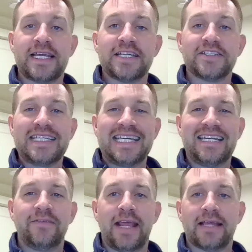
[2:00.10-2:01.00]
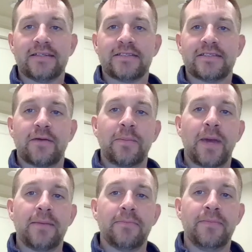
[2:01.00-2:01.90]
presentations in advance so that
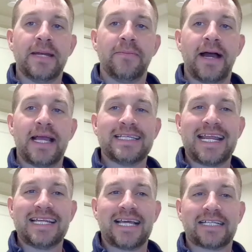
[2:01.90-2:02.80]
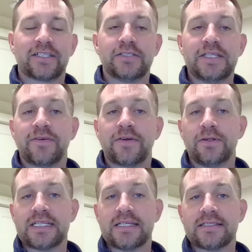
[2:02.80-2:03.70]
we might minimize any technical
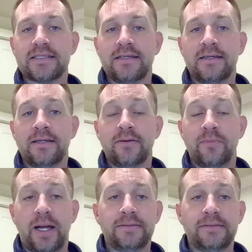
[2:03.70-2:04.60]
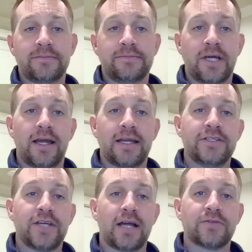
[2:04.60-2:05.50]
difficulties, but
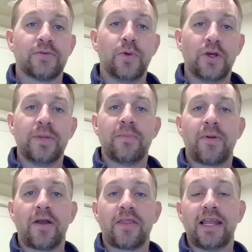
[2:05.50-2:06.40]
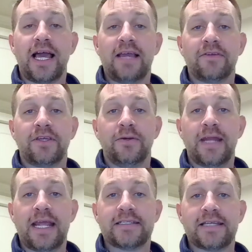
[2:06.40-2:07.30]
Don and Josh will be a part of the live
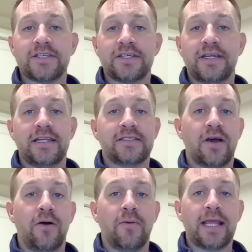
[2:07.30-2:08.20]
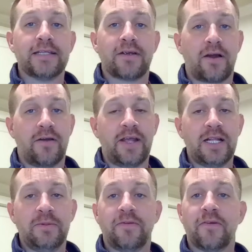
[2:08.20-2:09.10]
Q&A session and as always are
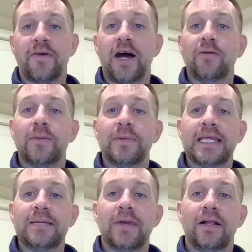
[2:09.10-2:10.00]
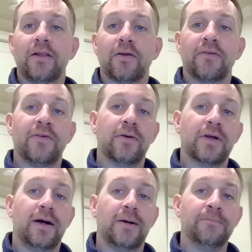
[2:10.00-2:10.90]
available for follow-up email or
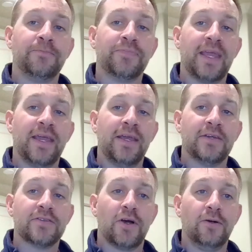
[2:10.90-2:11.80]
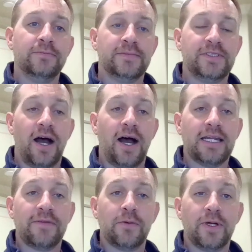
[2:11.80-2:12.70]
phone call. So,
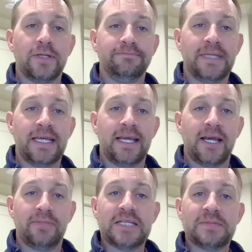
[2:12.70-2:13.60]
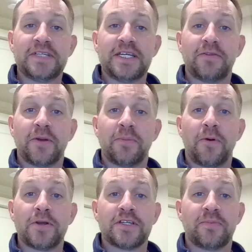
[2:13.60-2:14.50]
Don, if you would, please proceed with your
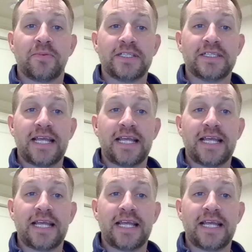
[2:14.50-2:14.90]
portion of the